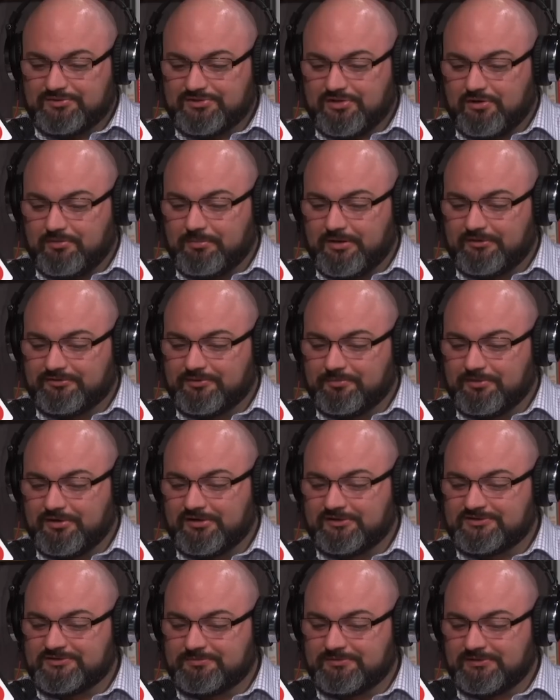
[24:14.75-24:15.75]
all about the
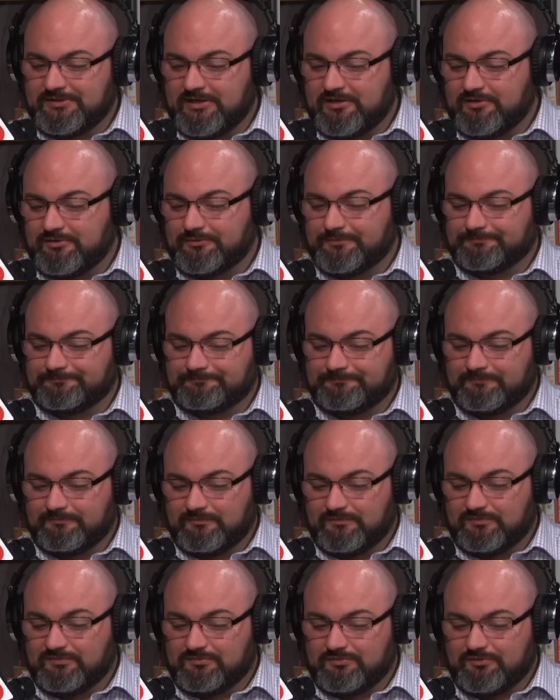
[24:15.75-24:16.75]
Bucks, but now
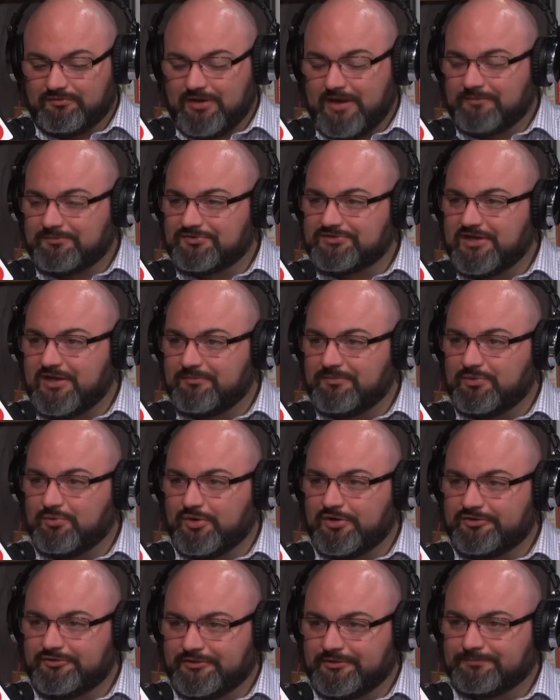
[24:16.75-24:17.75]
the Raptors have me
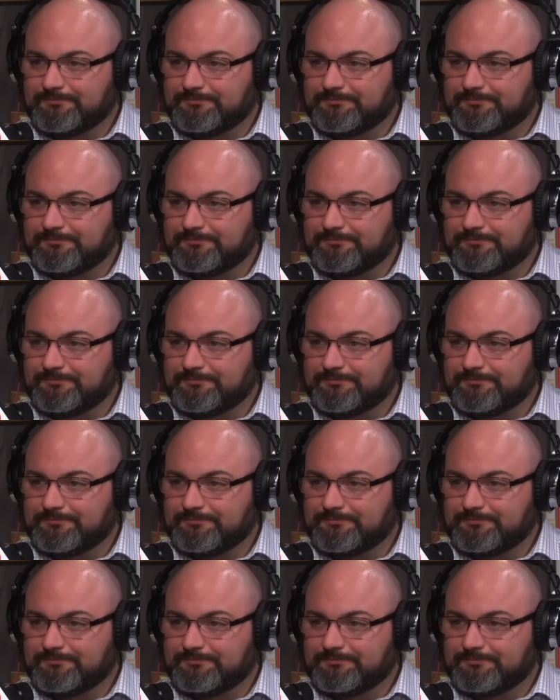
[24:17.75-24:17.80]
wondering.